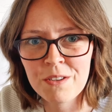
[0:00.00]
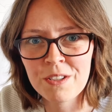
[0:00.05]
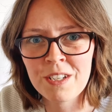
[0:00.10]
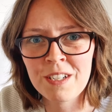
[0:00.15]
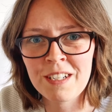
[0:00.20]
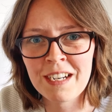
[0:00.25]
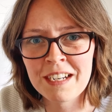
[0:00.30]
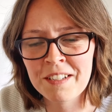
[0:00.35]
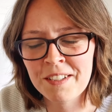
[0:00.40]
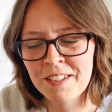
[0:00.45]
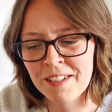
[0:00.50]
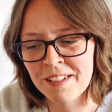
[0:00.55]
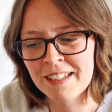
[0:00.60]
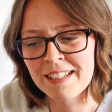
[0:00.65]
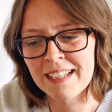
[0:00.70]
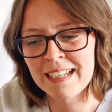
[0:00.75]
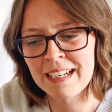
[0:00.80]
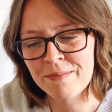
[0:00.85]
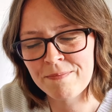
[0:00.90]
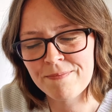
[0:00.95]
suggestions,
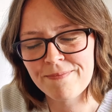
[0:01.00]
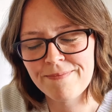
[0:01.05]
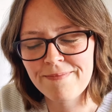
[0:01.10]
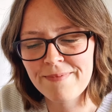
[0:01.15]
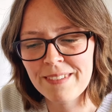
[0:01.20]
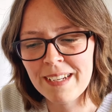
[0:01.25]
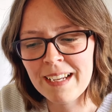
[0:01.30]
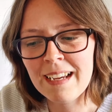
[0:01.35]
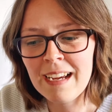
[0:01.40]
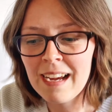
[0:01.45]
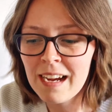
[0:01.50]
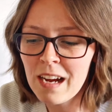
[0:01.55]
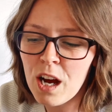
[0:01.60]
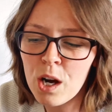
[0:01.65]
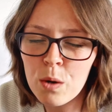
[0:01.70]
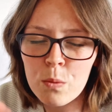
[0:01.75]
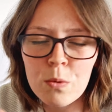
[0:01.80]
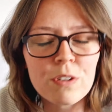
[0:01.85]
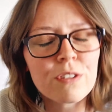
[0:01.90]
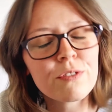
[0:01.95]
and a
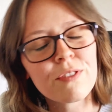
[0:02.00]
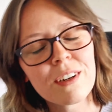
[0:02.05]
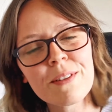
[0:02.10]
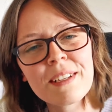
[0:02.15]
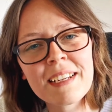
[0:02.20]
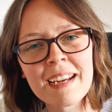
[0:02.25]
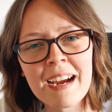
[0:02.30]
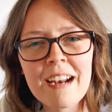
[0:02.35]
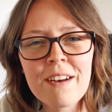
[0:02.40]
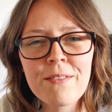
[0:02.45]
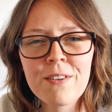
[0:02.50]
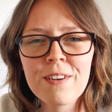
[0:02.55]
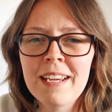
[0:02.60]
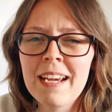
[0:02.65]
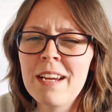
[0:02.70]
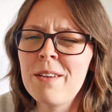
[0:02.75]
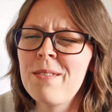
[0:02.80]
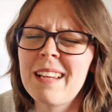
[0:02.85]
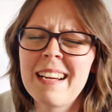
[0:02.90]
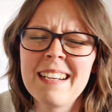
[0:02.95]
wolf I was kind of
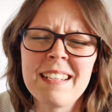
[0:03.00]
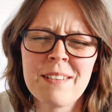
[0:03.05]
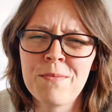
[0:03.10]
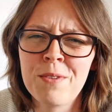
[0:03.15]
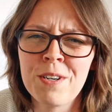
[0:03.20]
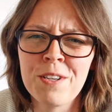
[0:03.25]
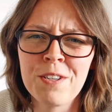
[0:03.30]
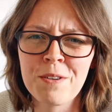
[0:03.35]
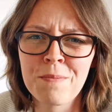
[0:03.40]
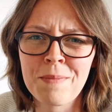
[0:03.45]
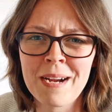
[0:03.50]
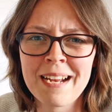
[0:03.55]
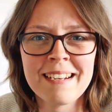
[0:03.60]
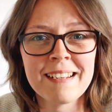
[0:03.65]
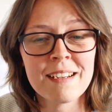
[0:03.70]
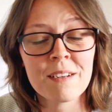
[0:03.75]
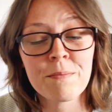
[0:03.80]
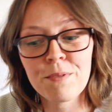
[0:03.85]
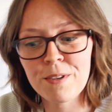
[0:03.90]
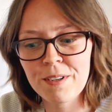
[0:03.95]
okay with. I didn't want to do a
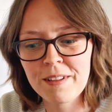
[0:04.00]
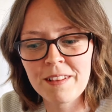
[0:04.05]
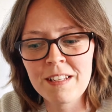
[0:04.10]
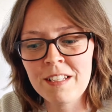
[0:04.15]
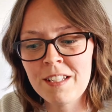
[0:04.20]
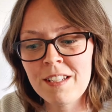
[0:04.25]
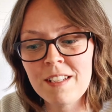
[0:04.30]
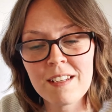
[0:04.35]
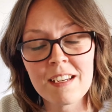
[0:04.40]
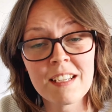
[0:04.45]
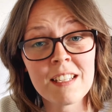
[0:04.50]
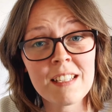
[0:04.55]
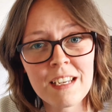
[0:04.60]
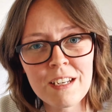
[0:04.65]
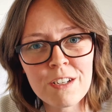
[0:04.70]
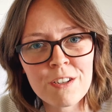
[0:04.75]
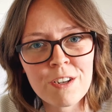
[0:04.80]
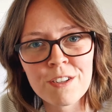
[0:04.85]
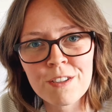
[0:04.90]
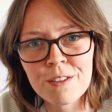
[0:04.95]
panda, but this is a sea
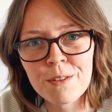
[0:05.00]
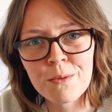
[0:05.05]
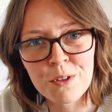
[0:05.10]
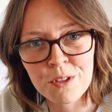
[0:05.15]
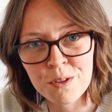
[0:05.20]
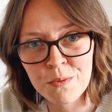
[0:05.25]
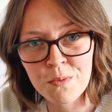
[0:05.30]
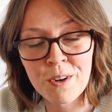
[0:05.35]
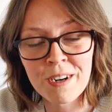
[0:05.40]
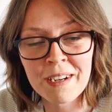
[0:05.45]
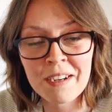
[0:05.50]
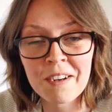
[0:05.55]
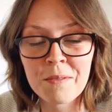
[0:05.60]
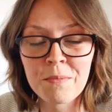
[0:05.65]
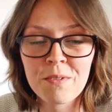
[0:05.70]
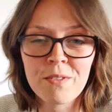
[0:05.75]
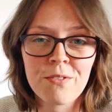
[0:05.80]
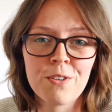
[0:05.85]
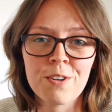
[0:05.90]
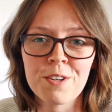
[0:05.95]
turtle, wasn't one I got
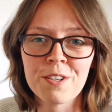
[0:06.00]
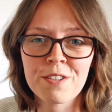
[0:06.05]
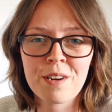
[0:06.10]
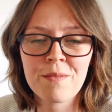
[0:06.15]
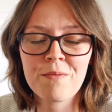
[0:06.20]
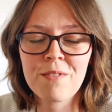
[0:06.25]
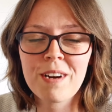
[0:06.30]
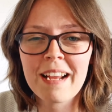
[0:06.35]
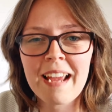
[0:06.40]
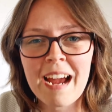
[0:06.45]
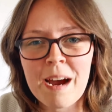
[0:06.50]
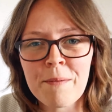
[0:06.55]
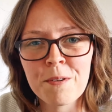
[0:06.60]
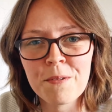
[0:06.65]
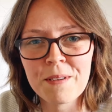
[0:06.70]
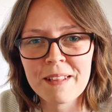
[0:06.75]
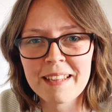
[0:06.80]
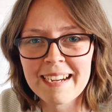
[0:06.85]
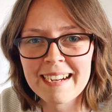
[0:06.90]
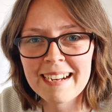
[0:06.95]
before, so I'm really happy
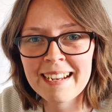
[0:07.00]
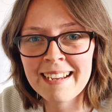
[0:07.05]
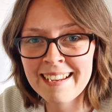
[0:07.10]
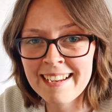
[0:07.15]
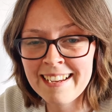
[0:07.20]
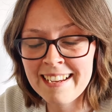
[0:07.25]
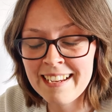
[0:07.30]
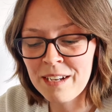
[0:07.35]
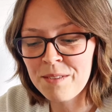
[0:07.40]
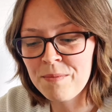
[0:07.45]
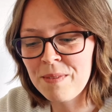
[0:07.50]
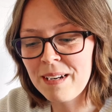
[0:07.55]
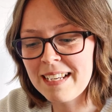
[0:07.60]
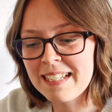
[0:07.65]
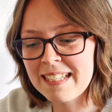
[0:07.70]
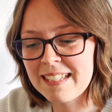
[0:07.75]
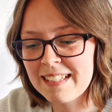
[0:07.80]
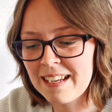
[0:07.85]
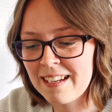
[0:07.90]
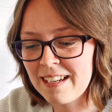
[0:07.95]
with that. But
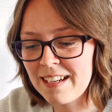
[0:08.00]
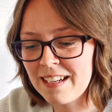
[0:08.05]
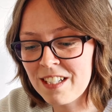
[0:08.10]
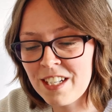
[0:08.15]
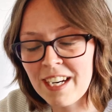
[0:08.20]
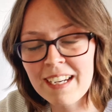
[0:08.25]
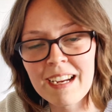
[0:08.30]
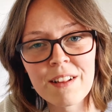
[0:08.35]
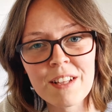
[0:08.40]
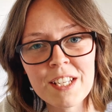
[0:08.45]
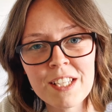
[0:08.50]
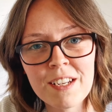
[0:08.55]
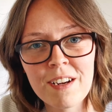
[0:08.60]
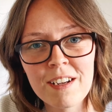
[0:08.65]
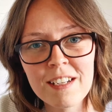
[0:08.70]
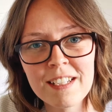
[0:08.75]
let's check out this color